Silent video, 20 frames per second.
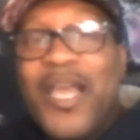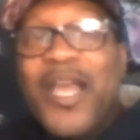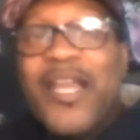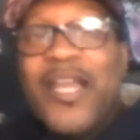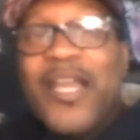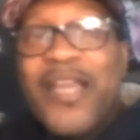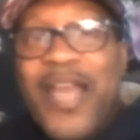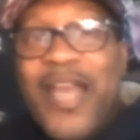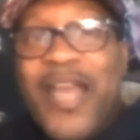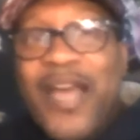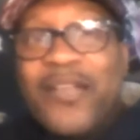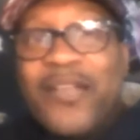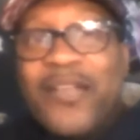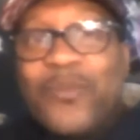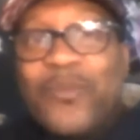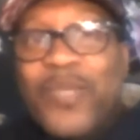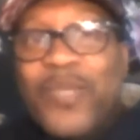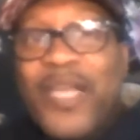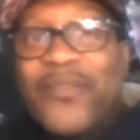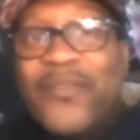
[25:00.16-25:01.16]
now that
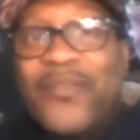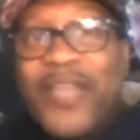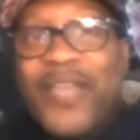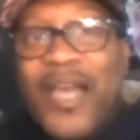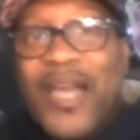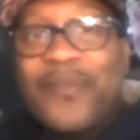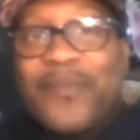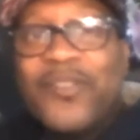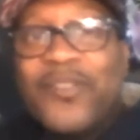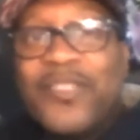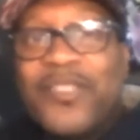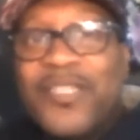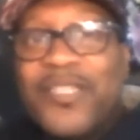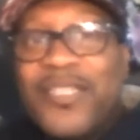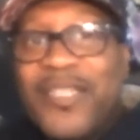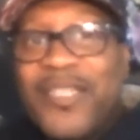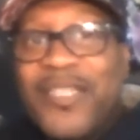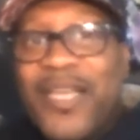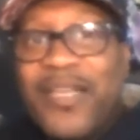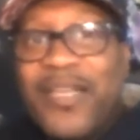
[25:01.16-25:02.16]
we have captured the
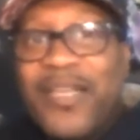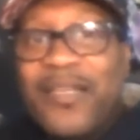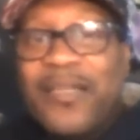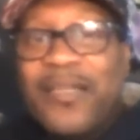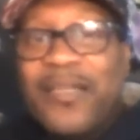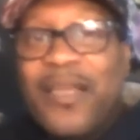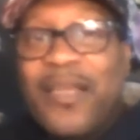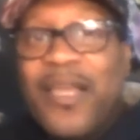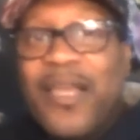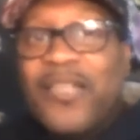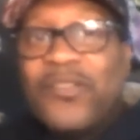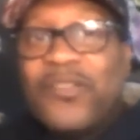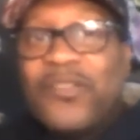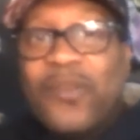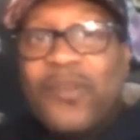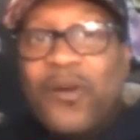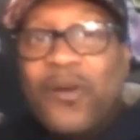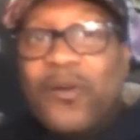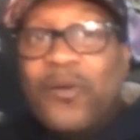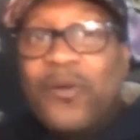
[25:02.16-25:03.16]
Senate.
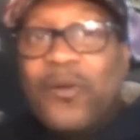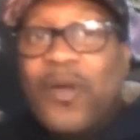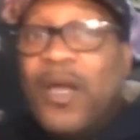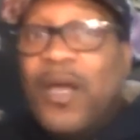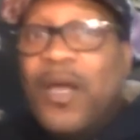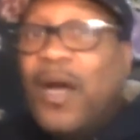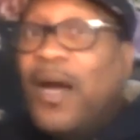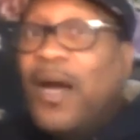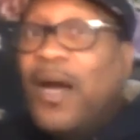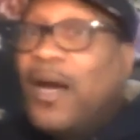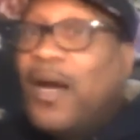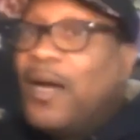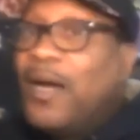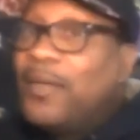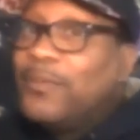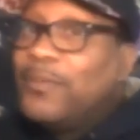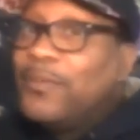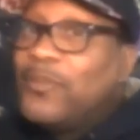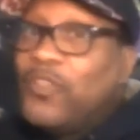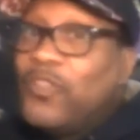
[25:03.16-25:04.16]
So
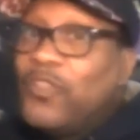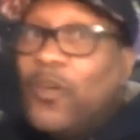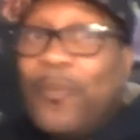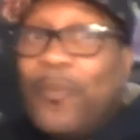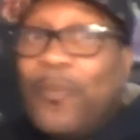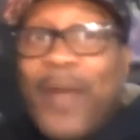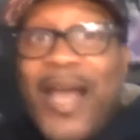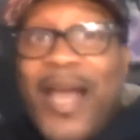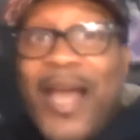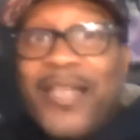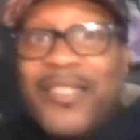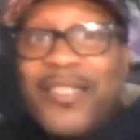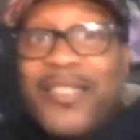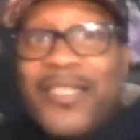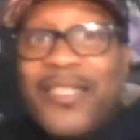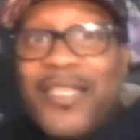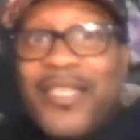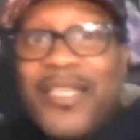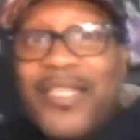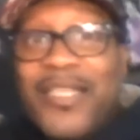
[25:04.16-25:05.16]
Joe Biden,
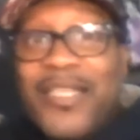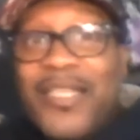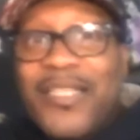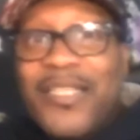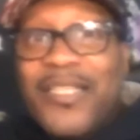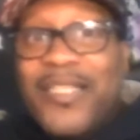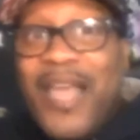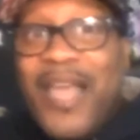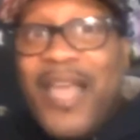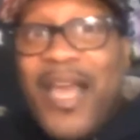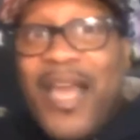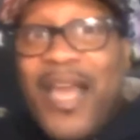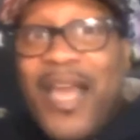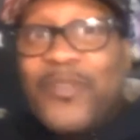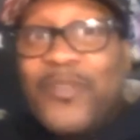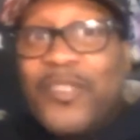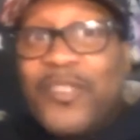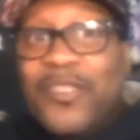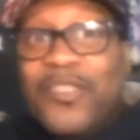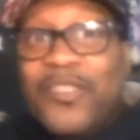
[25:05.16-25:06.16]
it's time
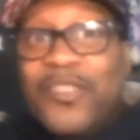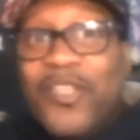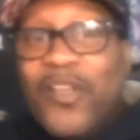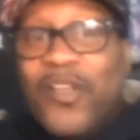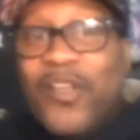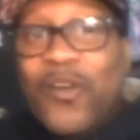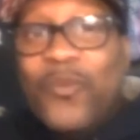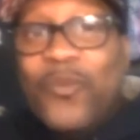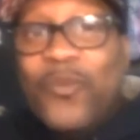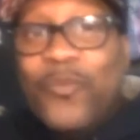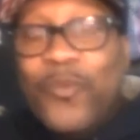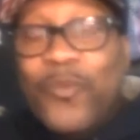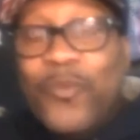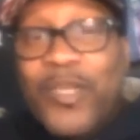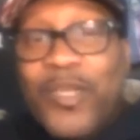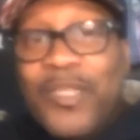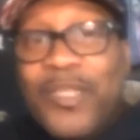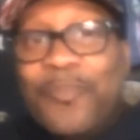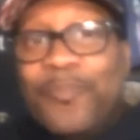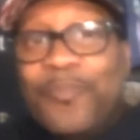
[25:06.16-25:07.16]
to,
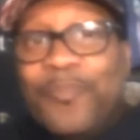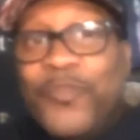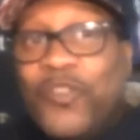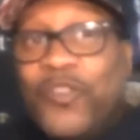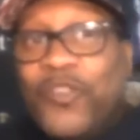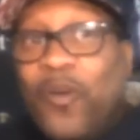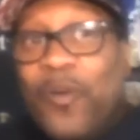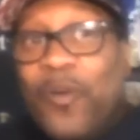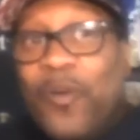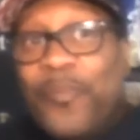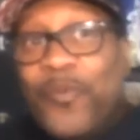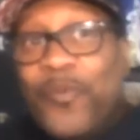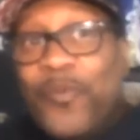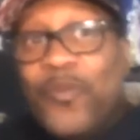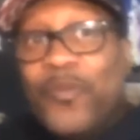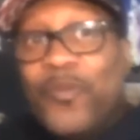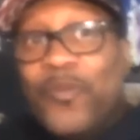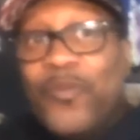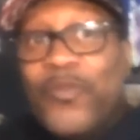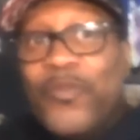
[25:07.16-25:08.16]
really show and
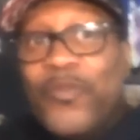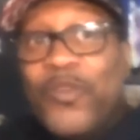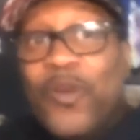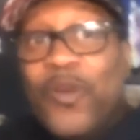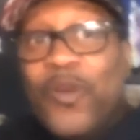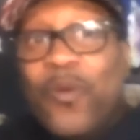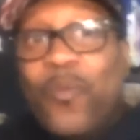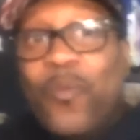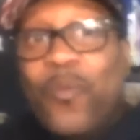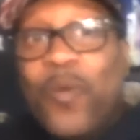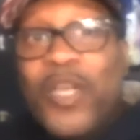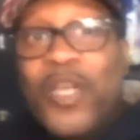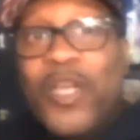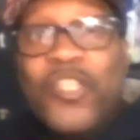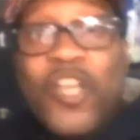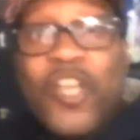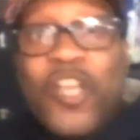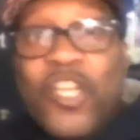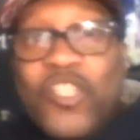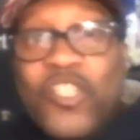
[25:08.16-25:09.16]
prove, what are
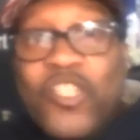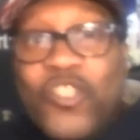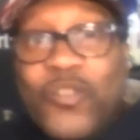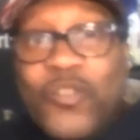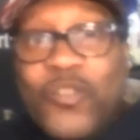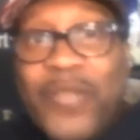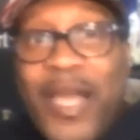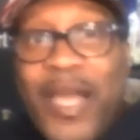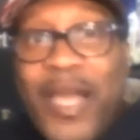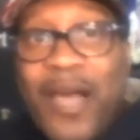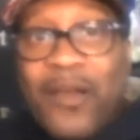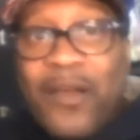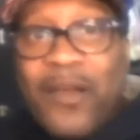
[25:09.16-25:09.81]
you going to do now?